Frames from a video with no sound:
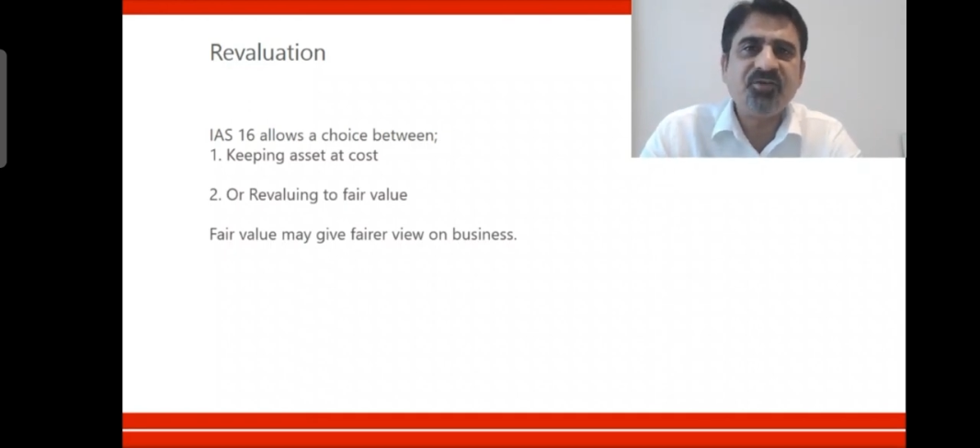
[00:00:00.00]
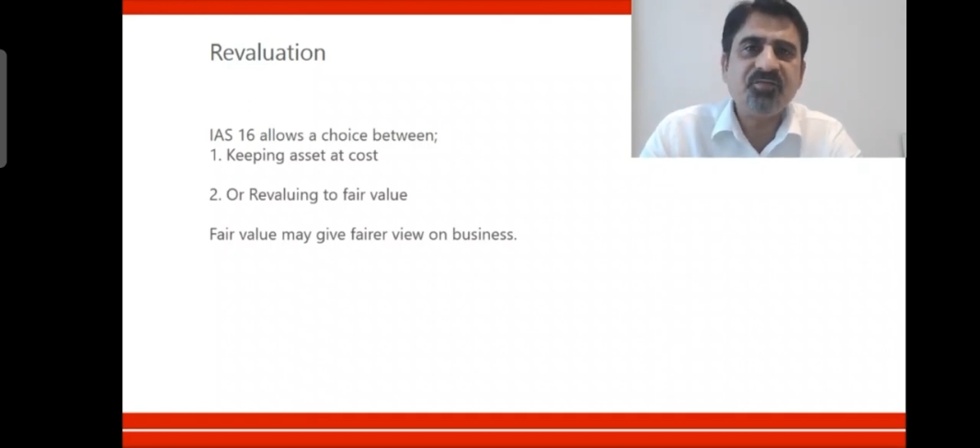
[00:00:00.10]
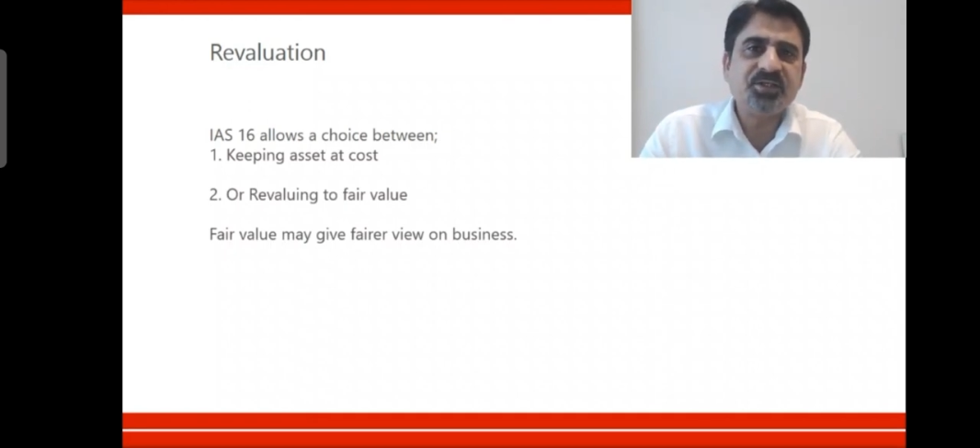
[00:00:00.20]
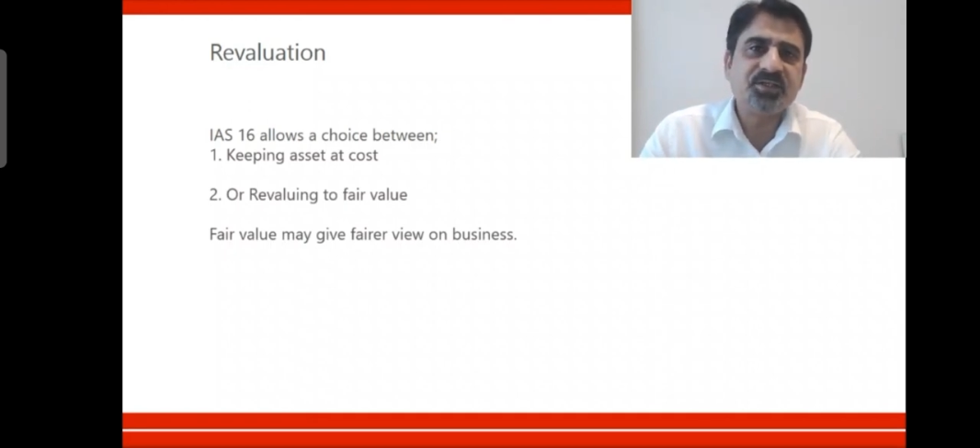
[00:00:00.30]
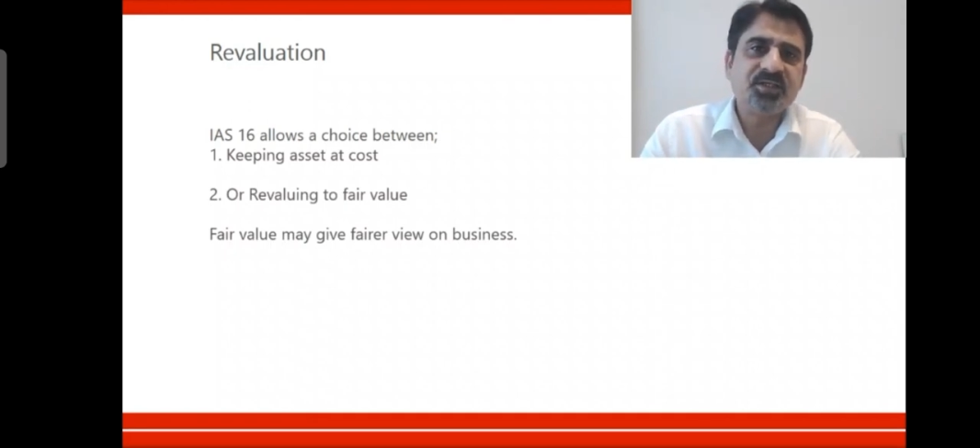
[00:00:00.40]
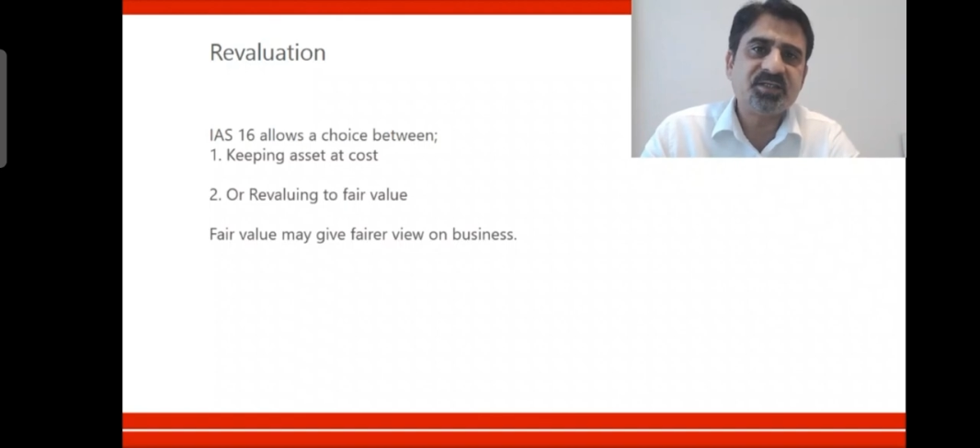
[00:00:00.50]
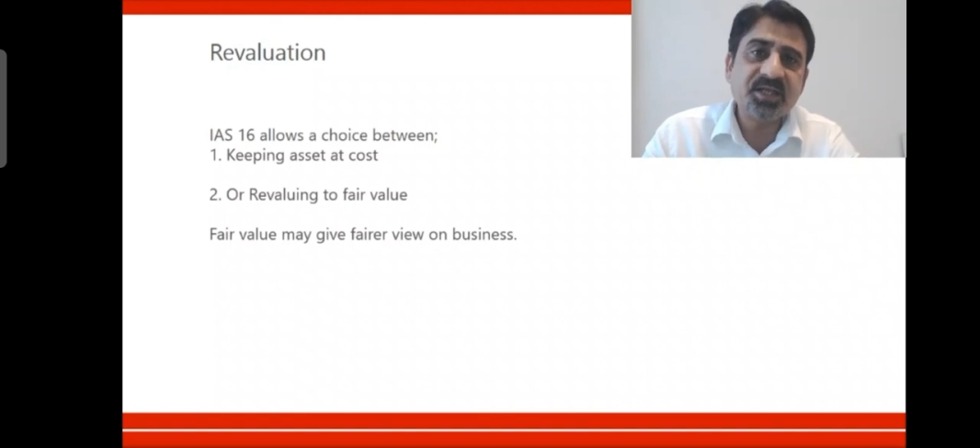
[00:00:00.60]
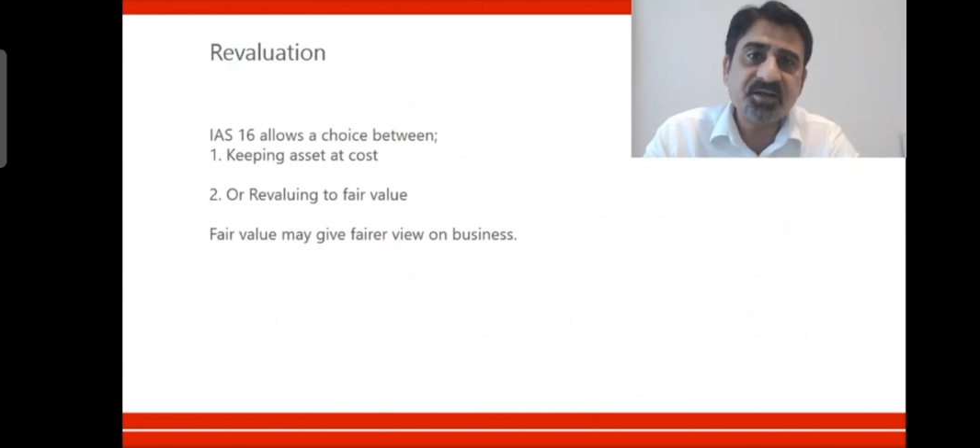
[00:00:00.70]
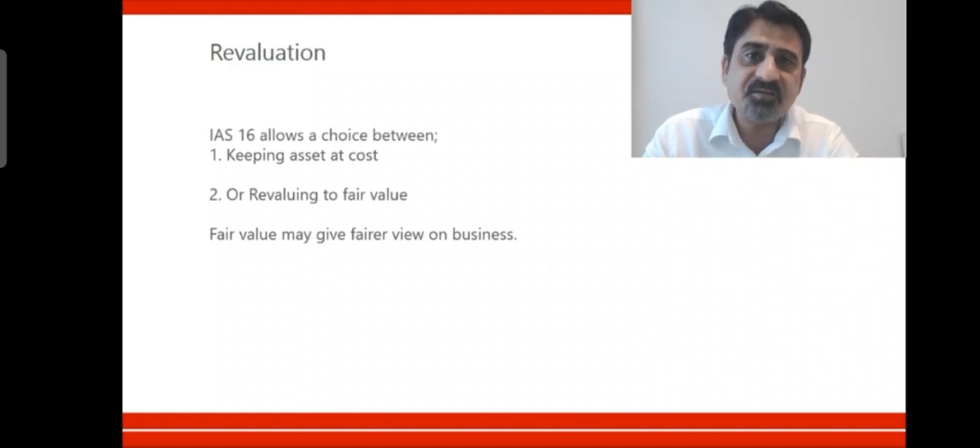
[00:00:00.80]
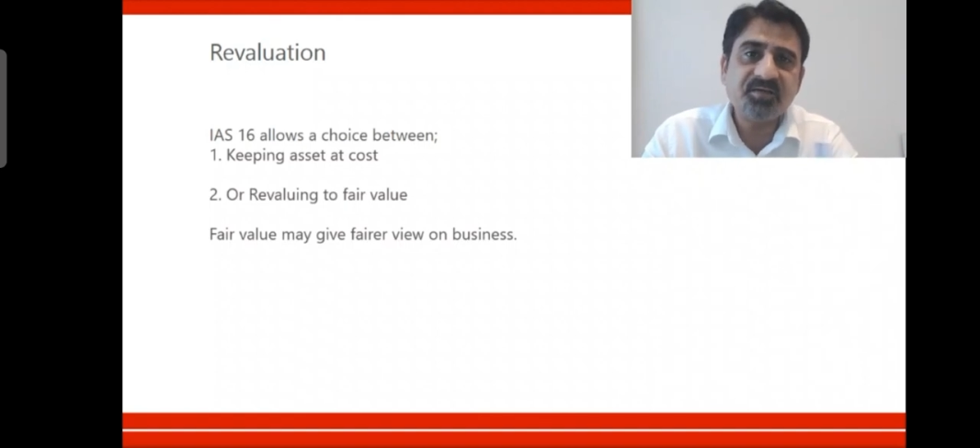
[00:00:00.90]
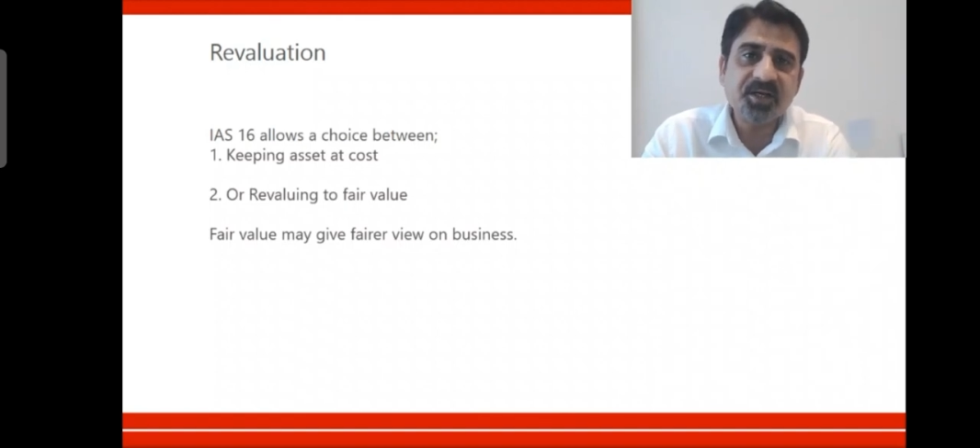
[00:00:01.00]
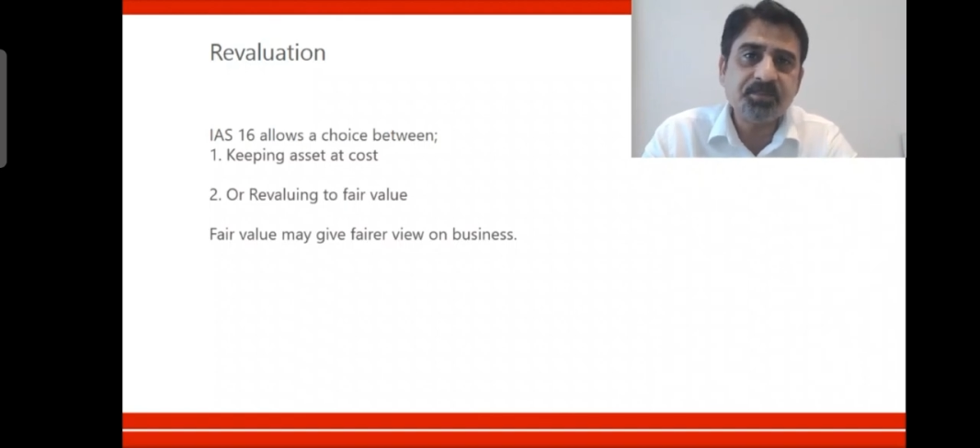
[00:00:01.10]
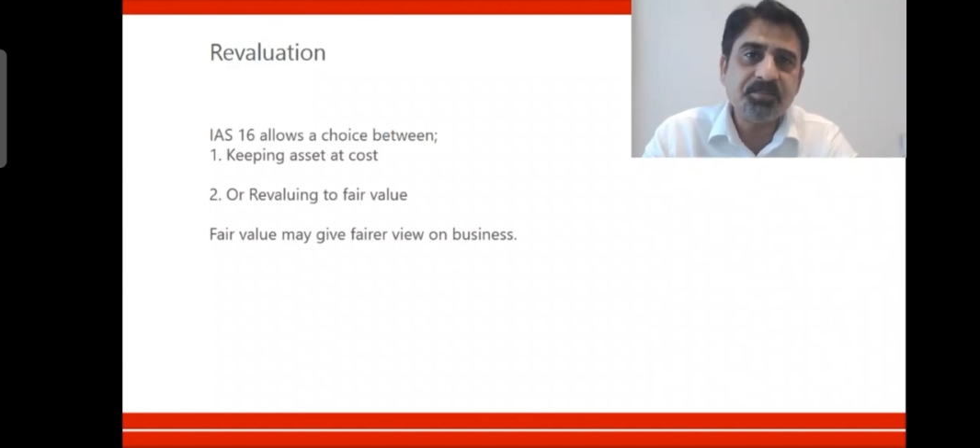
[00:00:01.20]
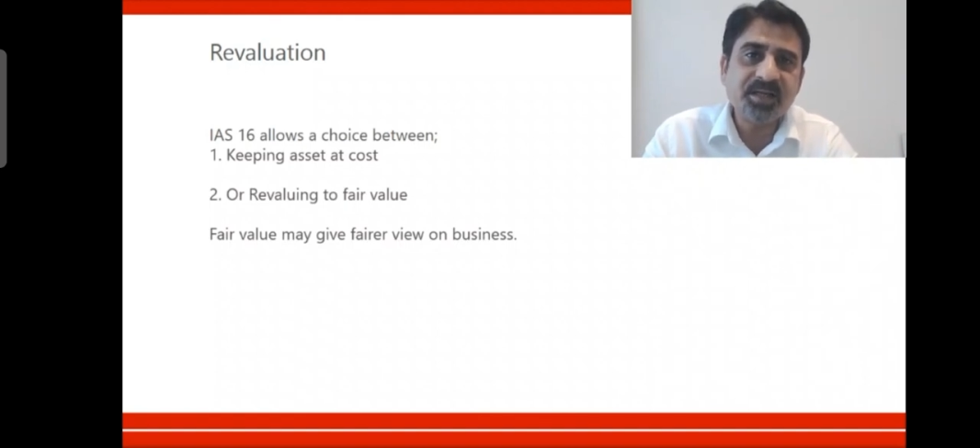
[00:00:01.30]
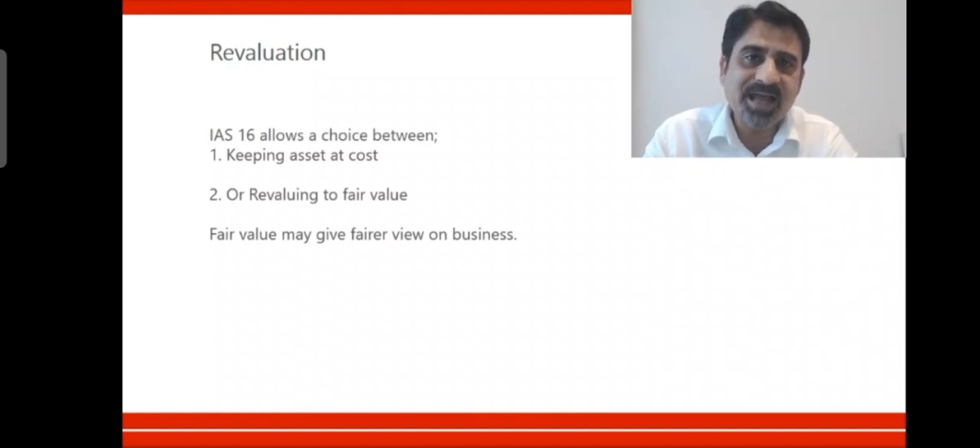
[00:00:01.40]
which is a significant
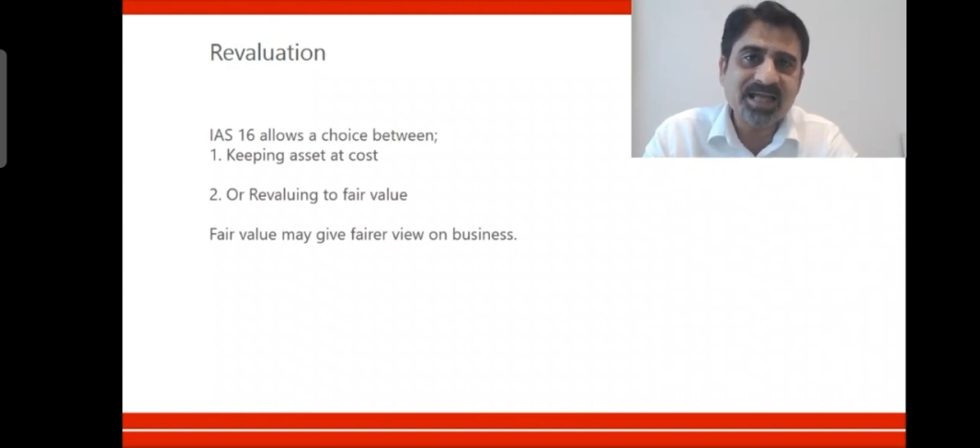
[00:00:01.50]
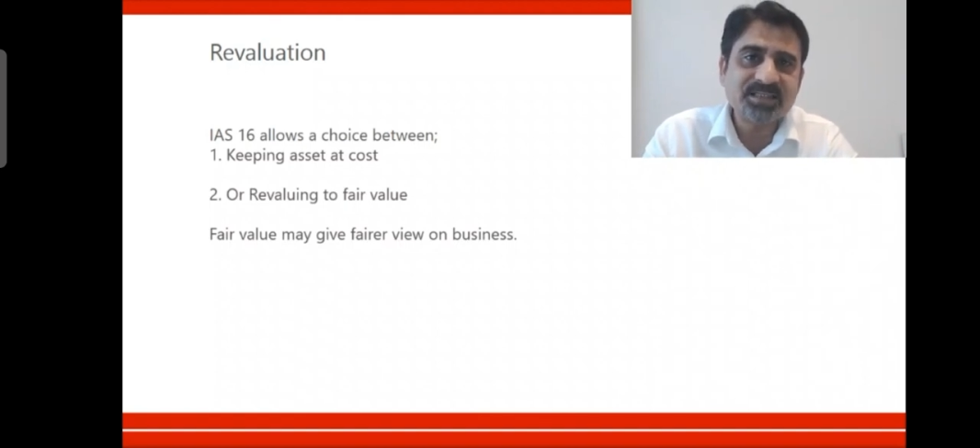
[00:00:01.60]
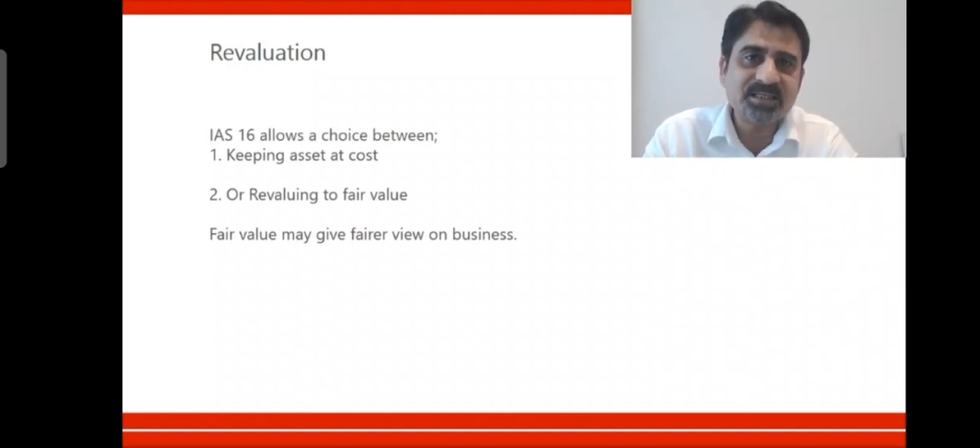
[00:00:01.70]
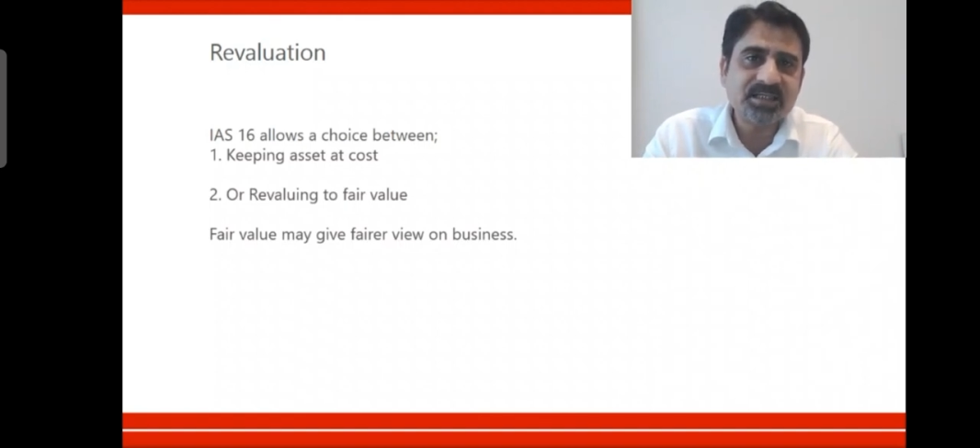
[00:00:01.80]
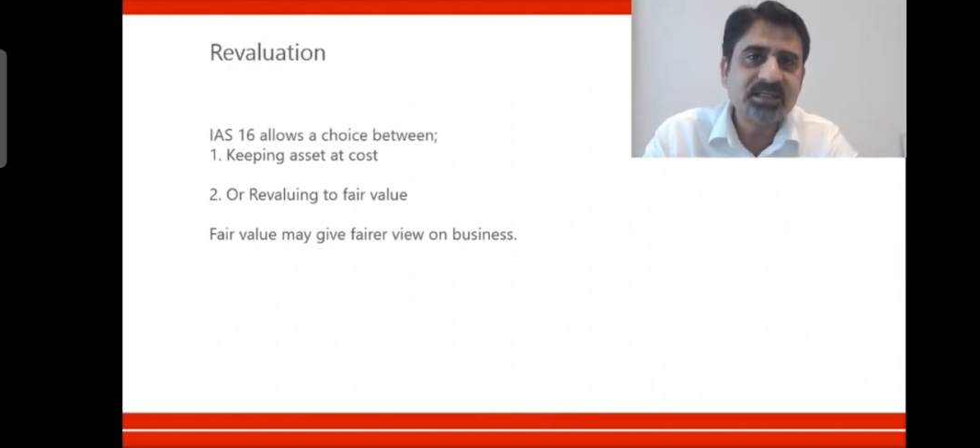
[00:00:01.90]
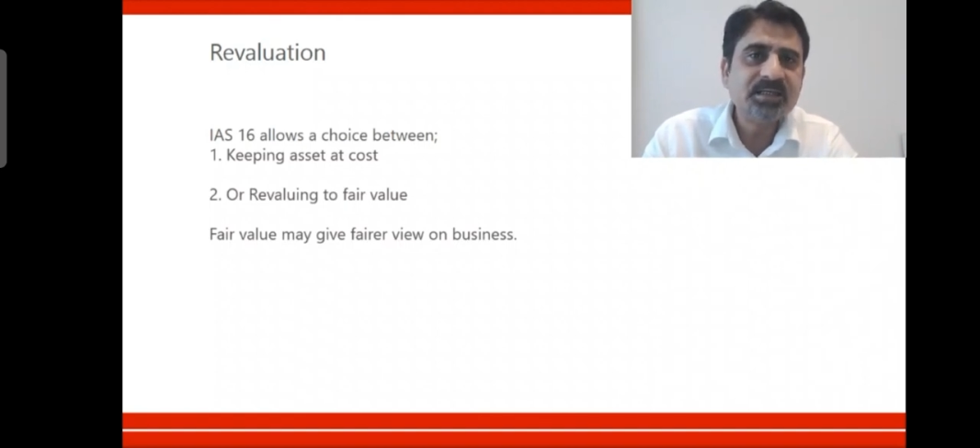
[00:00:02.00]
big asset,